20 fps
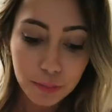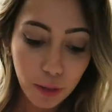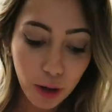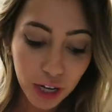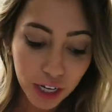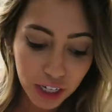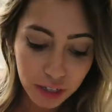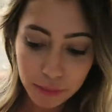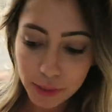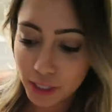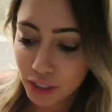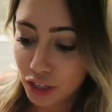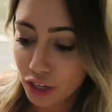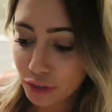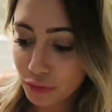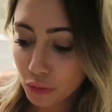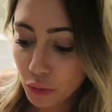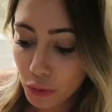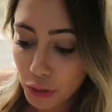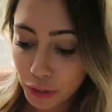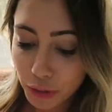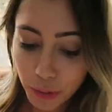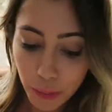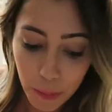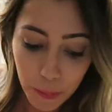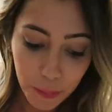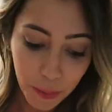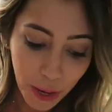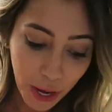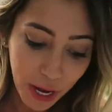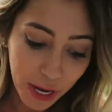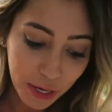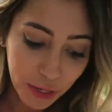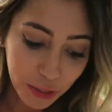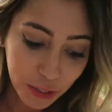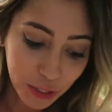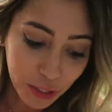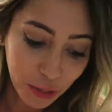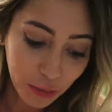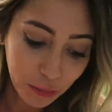is probably gonna be a lot of oil,
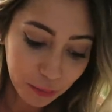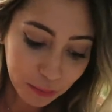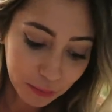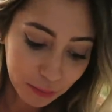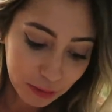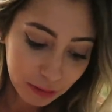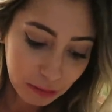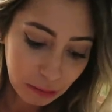but you know,